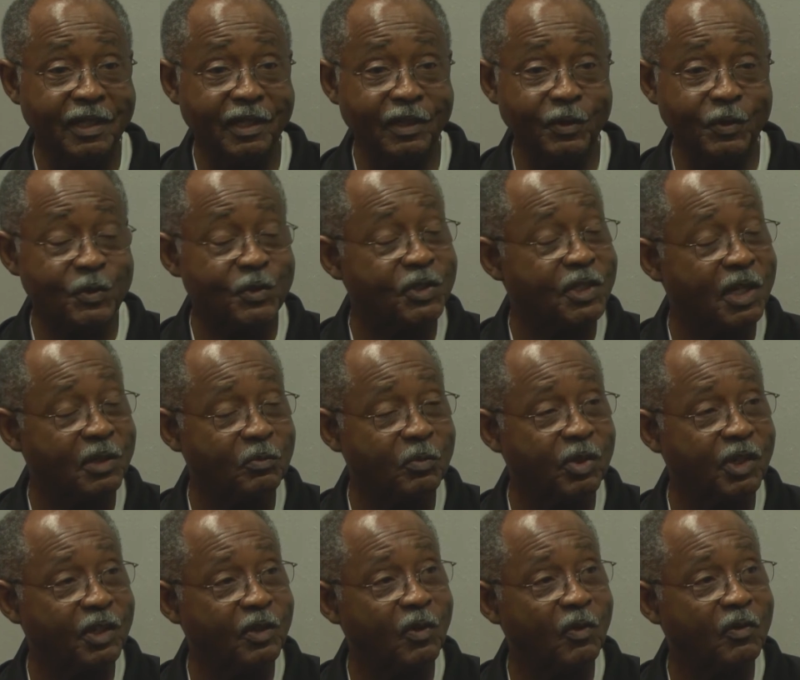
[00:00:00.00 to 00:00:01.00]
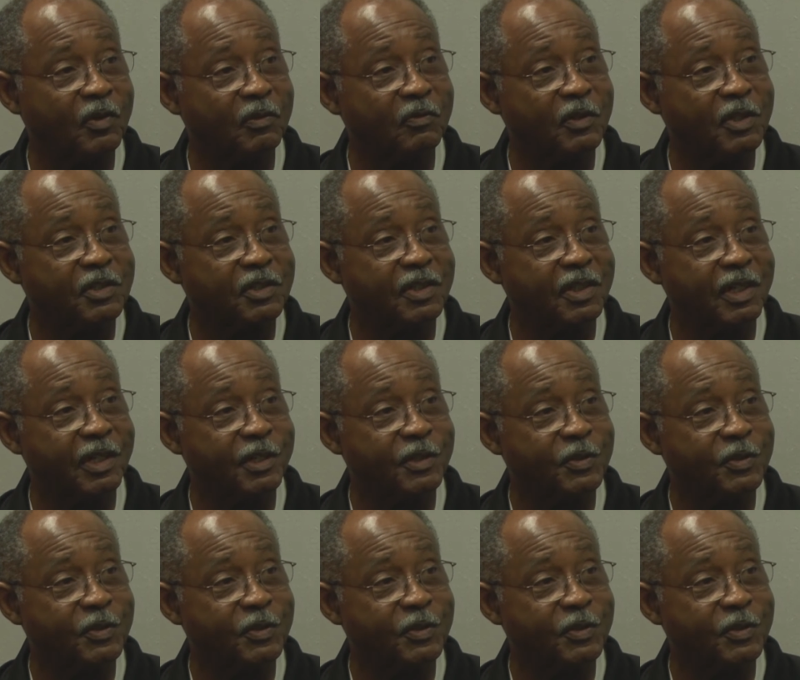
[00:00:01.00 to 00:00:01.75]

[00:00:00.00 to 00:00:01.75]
whose son played over at Vincent High